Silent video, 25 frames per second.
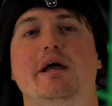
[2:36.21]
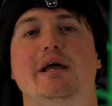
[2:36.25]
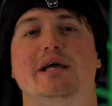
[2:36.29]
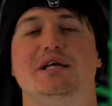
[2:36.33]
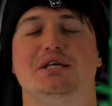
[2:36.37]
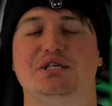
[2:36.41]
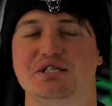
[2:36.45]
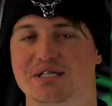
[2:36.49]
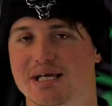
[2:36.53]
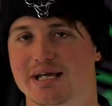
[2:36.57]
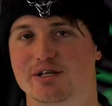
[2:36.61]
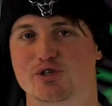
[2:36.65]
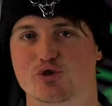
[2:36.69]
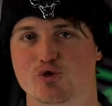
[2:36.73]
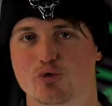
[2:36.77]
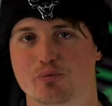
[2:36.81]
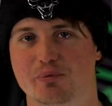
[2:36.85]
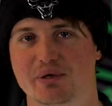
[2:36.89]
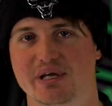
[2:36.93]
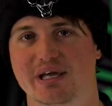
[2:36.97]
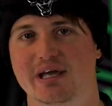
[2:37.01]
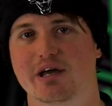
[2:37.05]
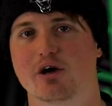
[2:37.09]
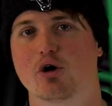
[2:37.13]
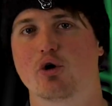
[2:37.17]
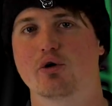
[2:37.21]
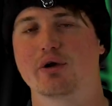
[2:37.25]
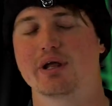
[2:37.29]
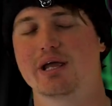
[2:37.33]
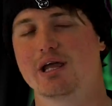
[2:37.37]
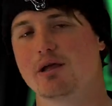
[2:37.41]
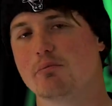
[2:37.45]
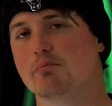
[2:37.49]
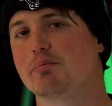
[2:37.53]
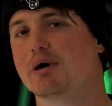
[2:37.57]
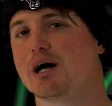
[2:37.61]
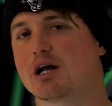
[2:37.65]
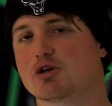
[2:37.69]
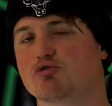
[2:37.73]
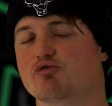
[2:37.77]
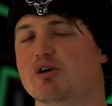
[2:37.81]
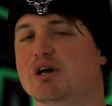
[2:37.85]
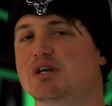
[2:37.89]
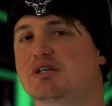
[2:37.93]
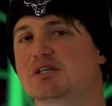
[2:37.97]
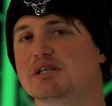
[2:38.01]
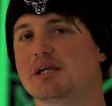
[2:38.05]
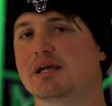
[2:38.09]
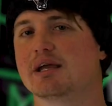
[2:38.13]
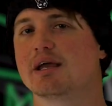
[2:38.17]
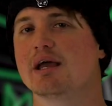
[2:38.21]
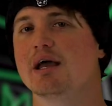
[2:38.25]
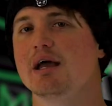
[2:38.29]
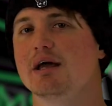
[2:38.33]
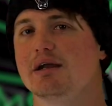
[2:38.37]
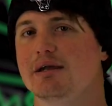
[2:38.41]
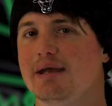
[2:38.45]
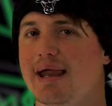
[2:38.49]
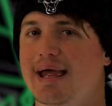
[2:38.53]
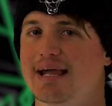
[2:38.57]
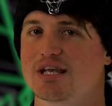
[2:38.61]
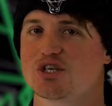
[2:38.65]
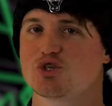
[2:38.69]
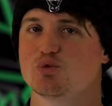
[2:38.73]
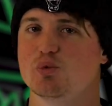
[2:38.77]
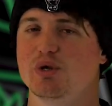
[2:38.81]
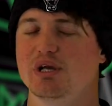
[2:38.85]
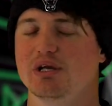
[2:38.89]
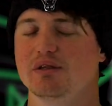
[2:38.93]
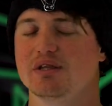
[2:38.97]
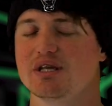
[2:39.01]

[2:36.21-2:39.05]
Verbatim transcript: is set to appear on Impact Wrestling next week.